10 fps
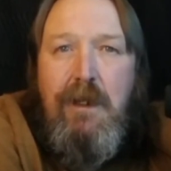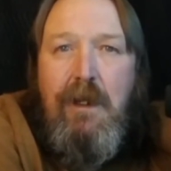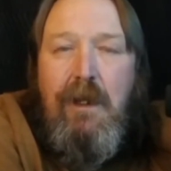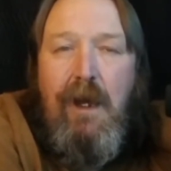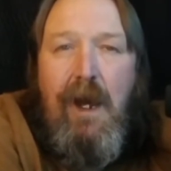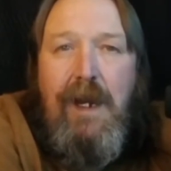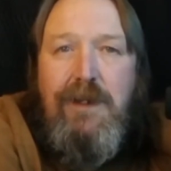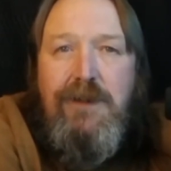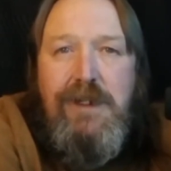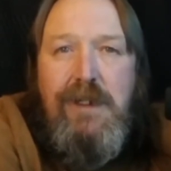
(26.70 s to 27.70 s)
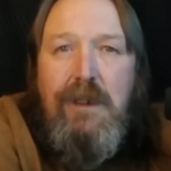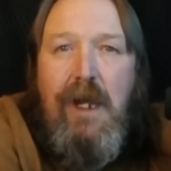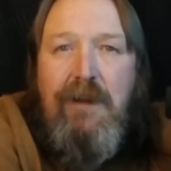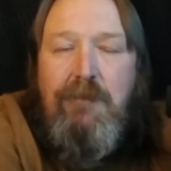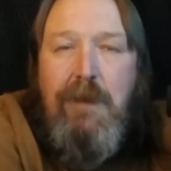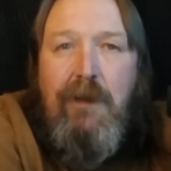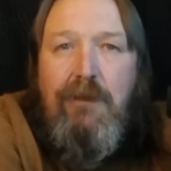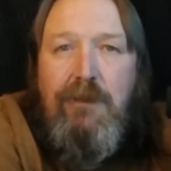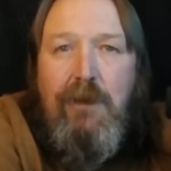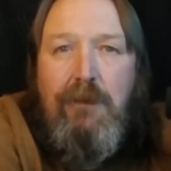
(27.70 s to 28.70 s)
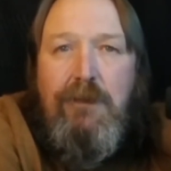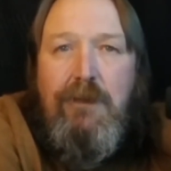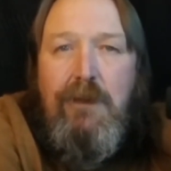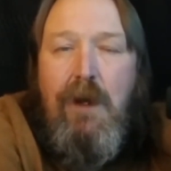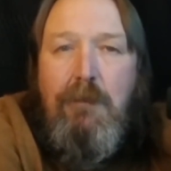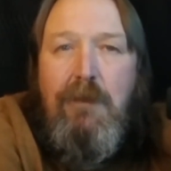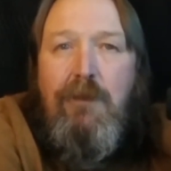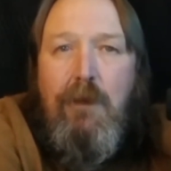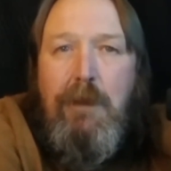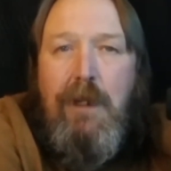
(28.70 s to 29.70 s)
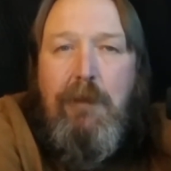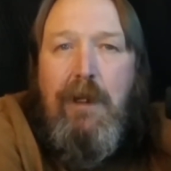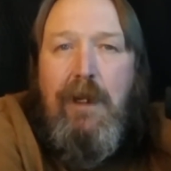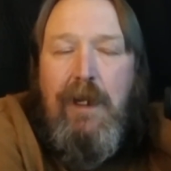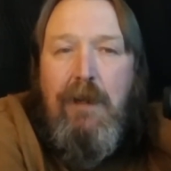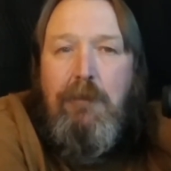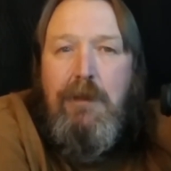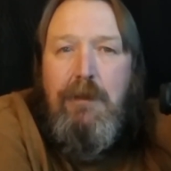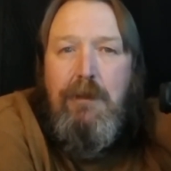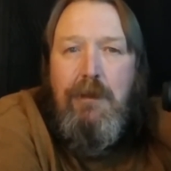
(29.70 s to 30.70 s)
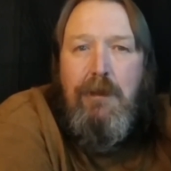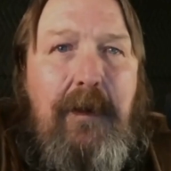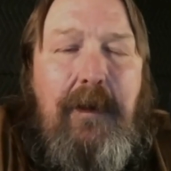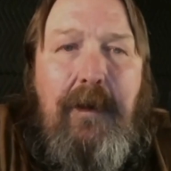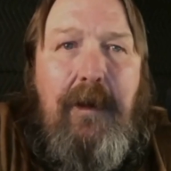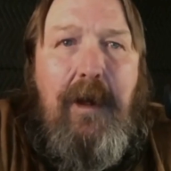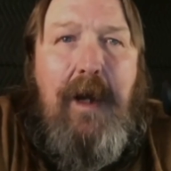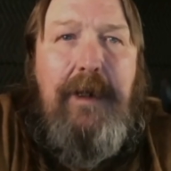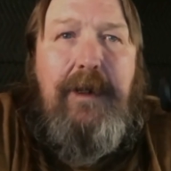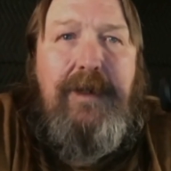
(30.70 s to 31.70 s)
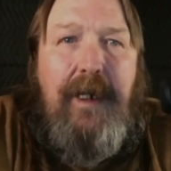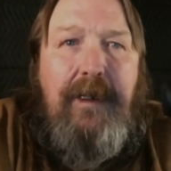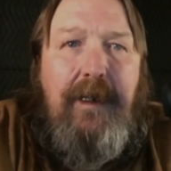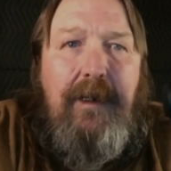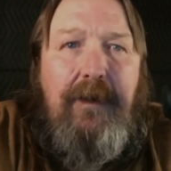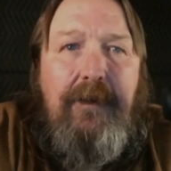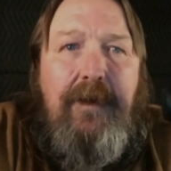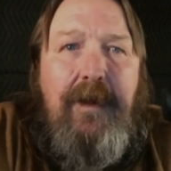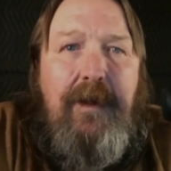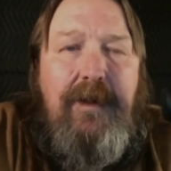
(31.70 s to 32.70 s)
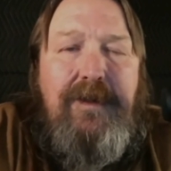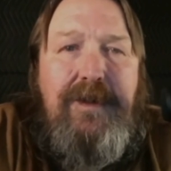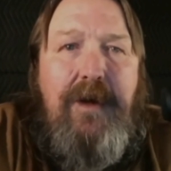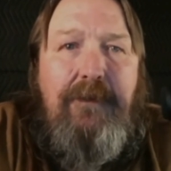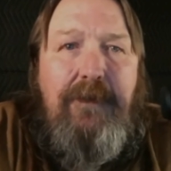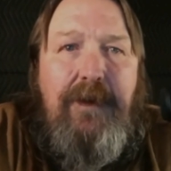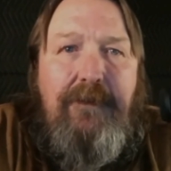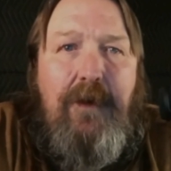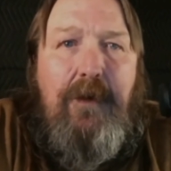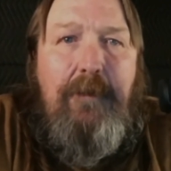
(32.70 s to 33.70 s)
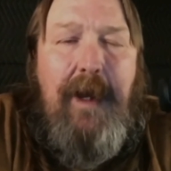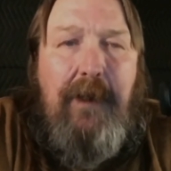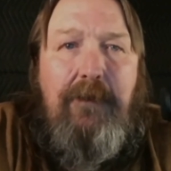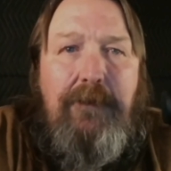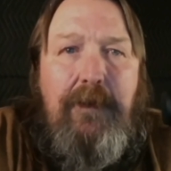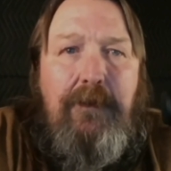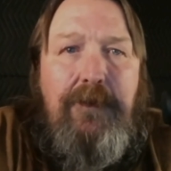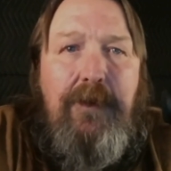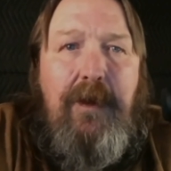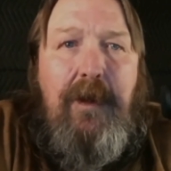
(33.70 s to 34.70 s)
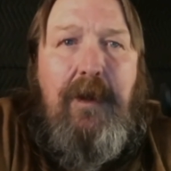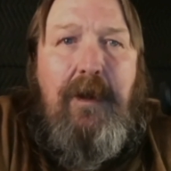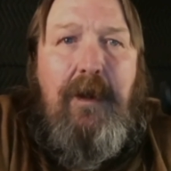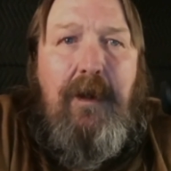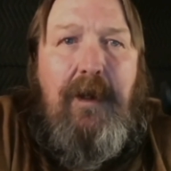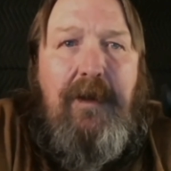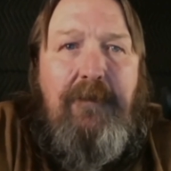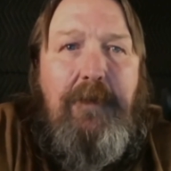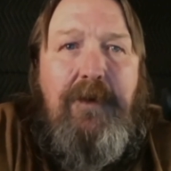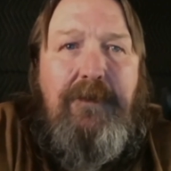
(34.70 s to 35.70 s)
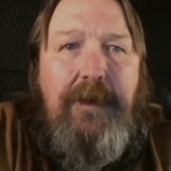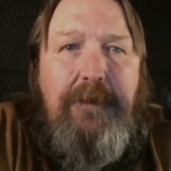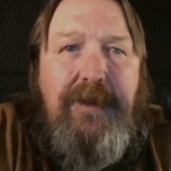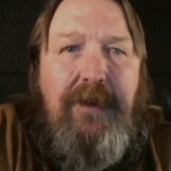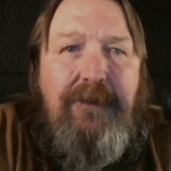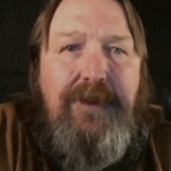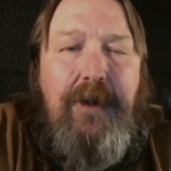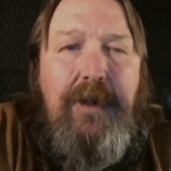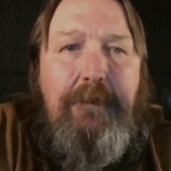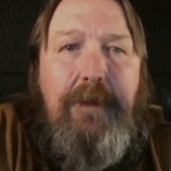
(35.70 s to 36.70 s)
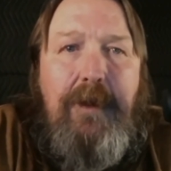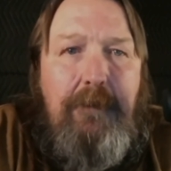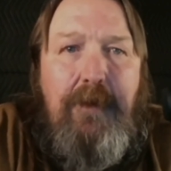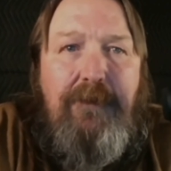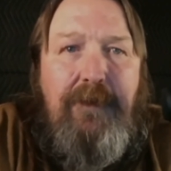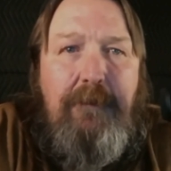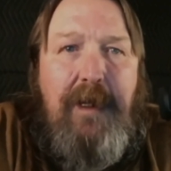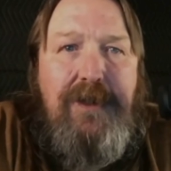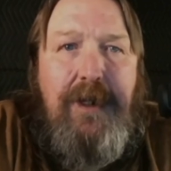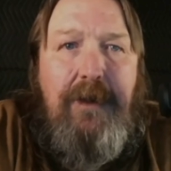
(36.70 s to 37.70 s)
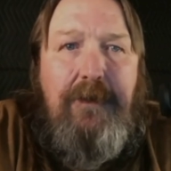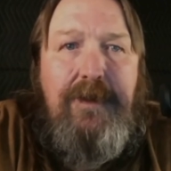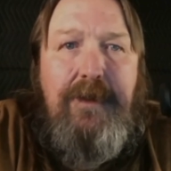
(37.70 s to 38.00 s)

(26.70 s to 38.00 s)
I had used a lot of microphones long before becoming a ham. Audio-Technica is known for their vocal microphones and have proven themselves nearly bulletproof in my shows.